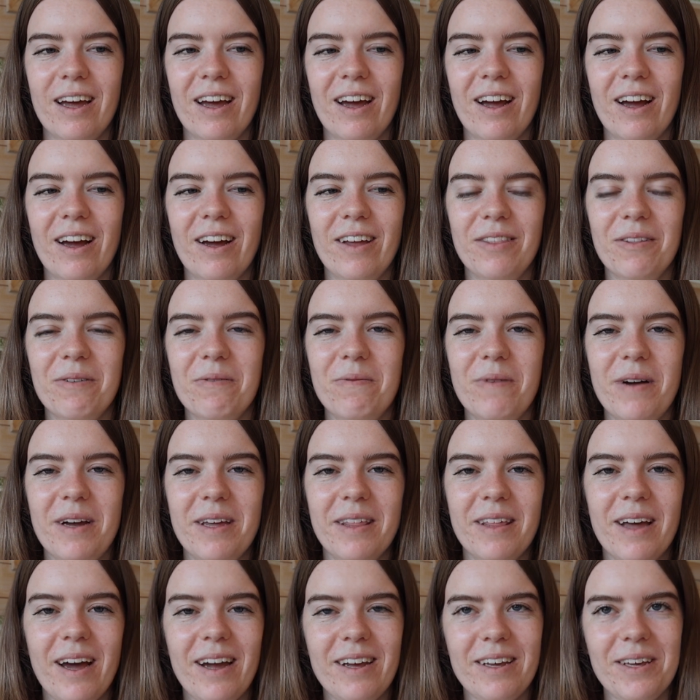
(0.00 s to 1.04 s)
And the way
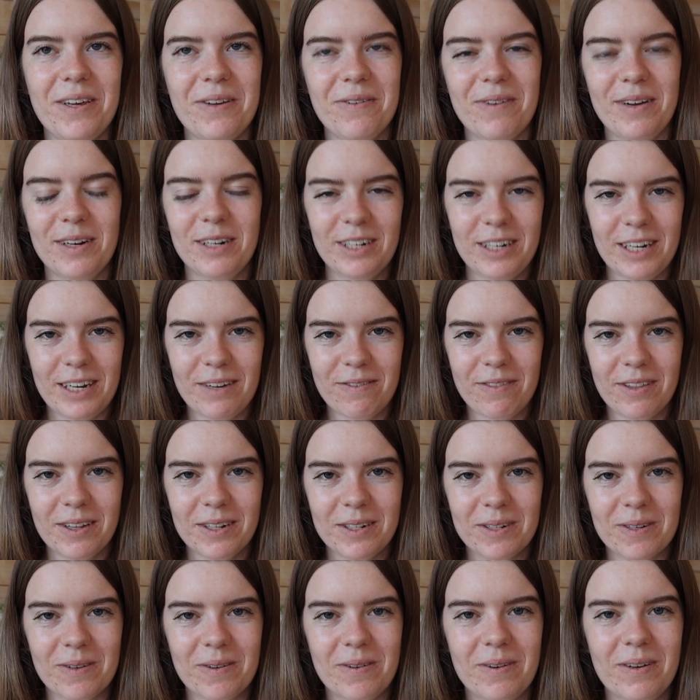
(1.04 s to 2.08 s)
that you achieve
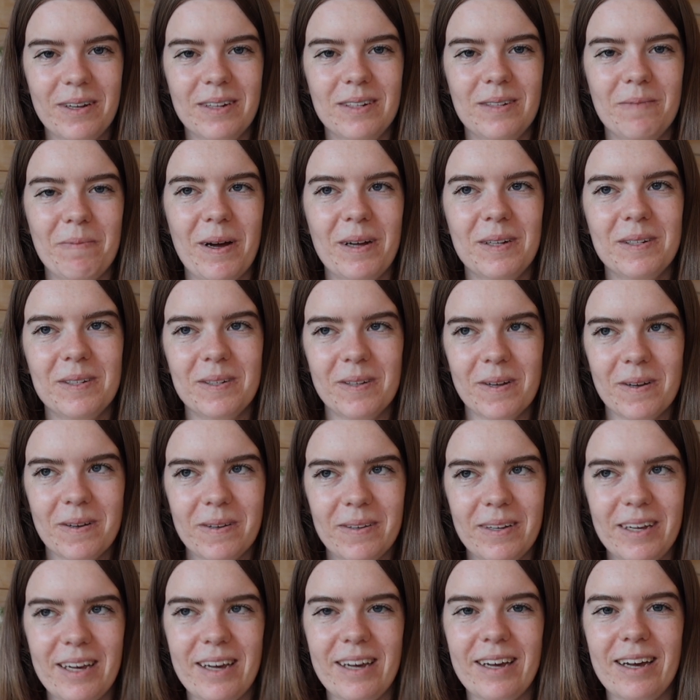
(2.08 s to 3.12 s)
this goal is by
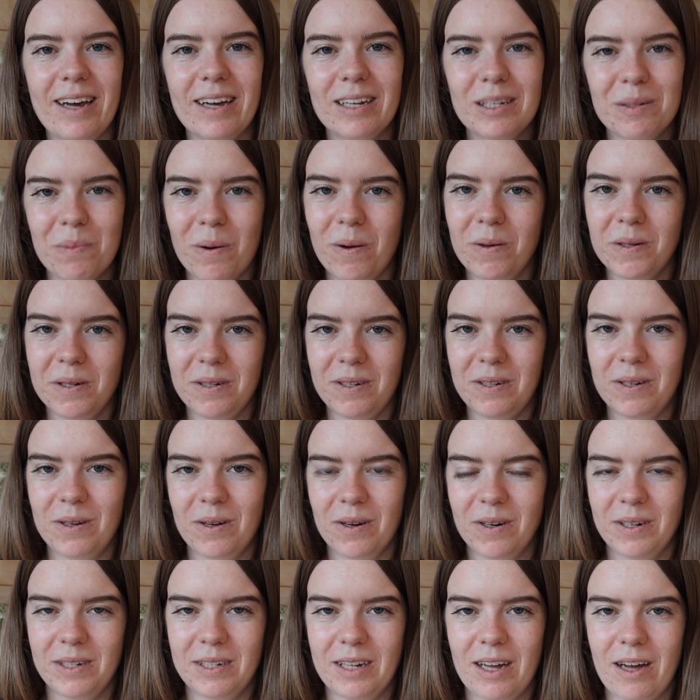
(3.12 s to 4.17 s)
slowly exposing
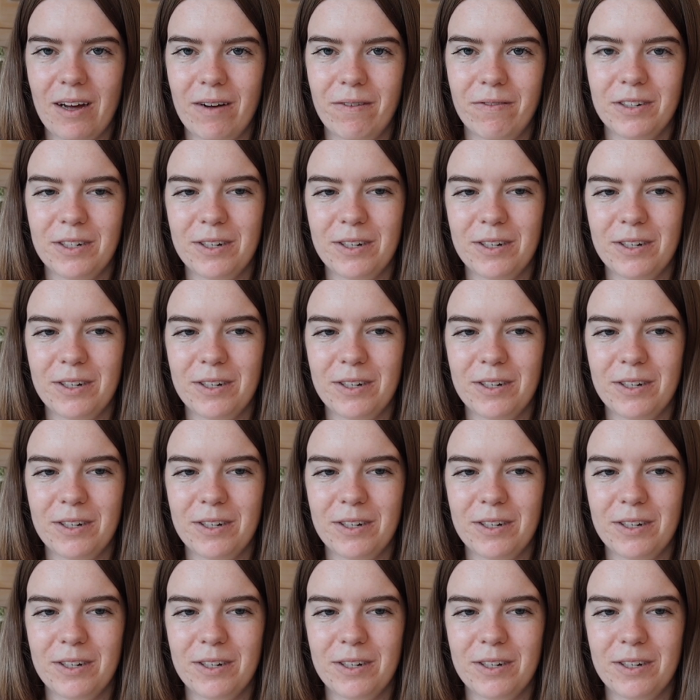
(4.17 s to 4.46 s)
yourself.